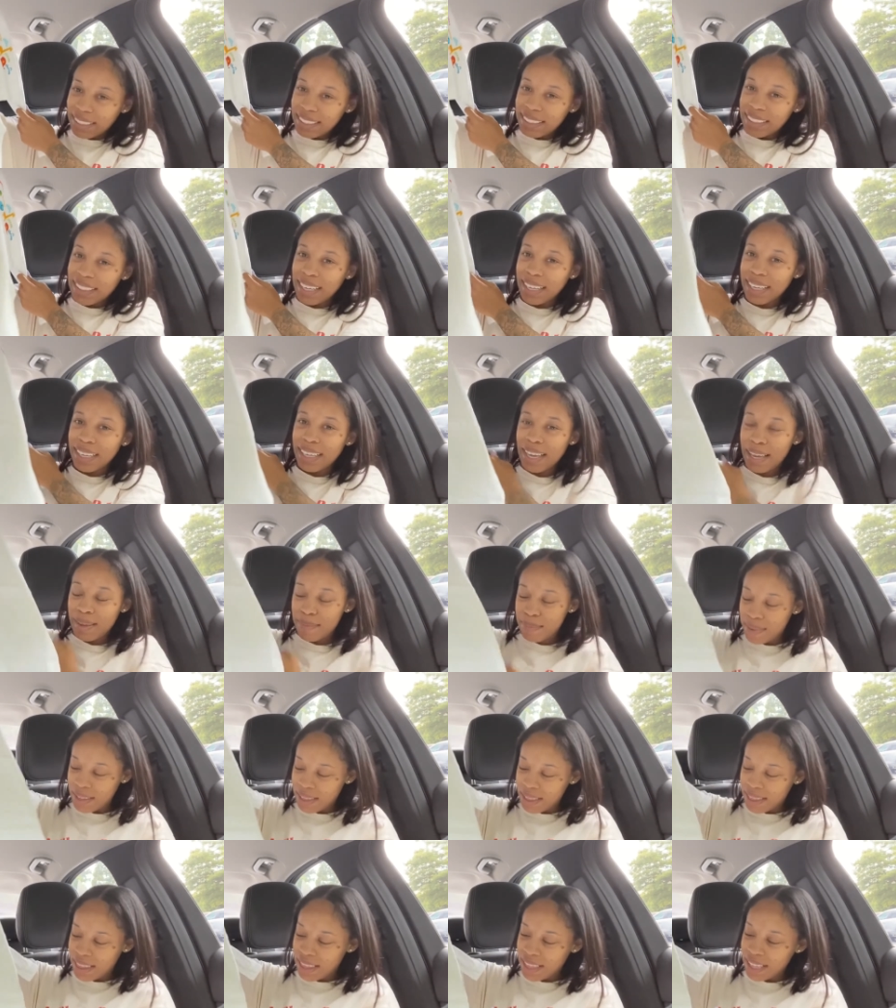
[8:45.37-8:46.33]
They gave
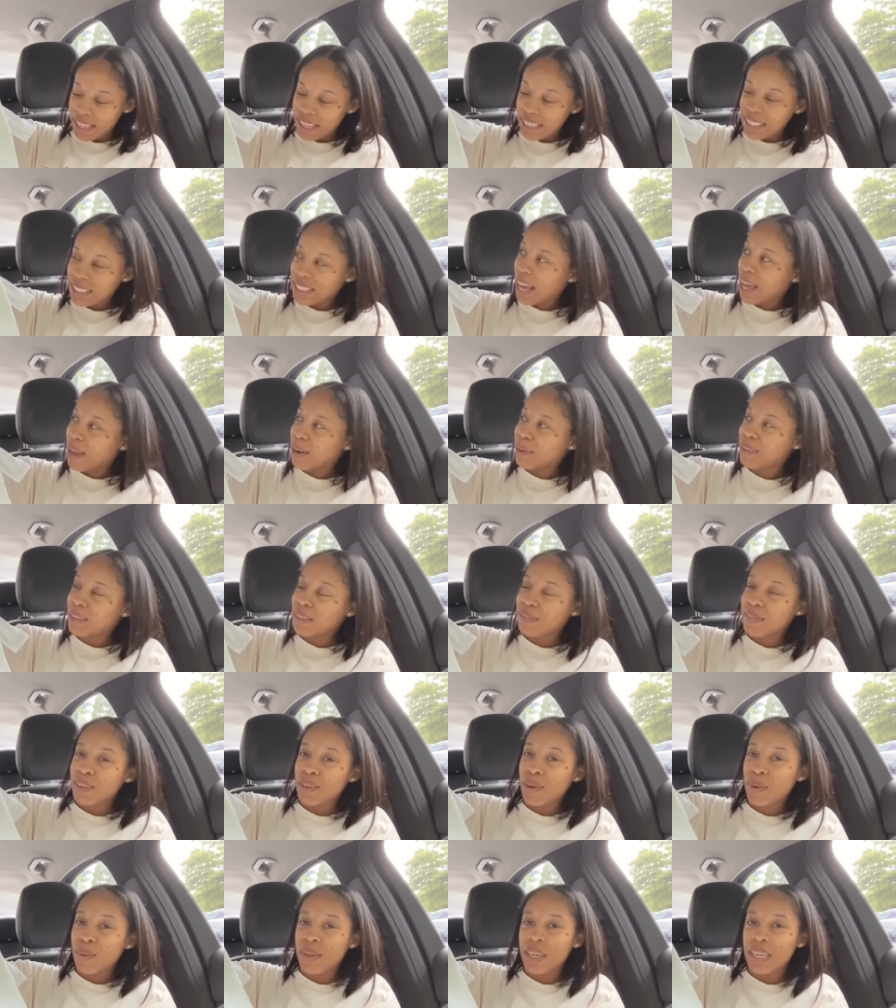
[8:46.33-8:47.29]
me this. I don't
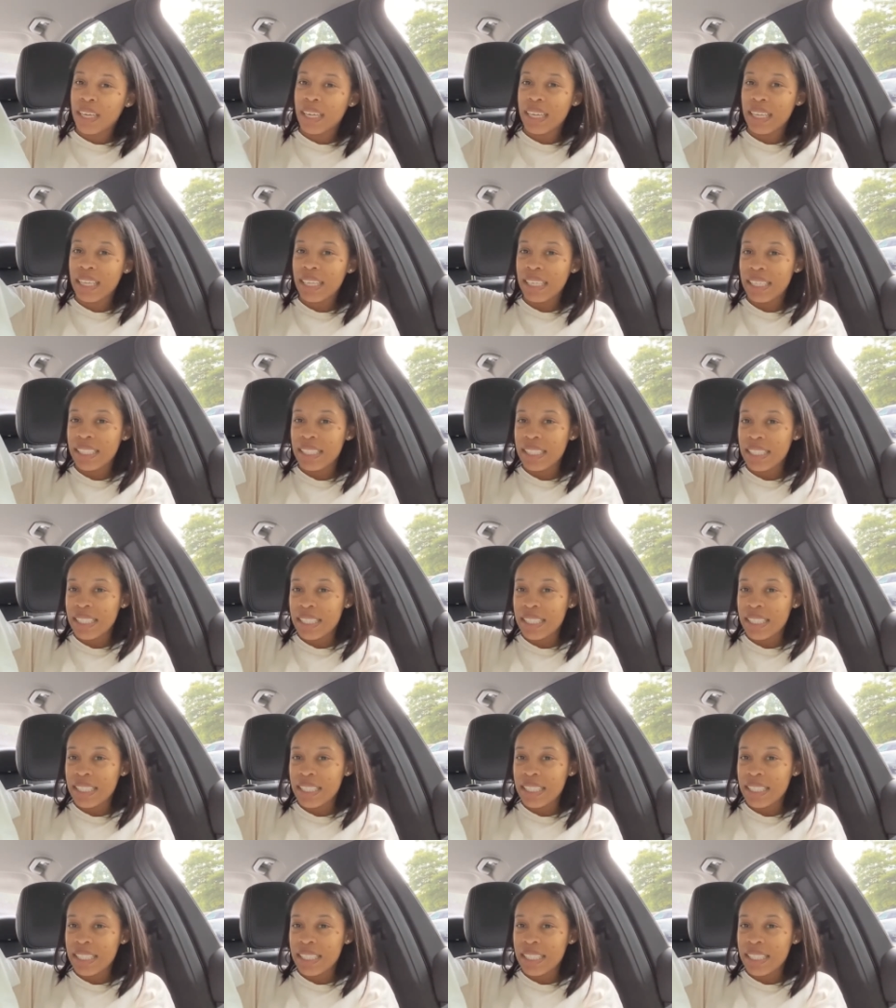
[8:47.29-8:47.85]
even know what it is.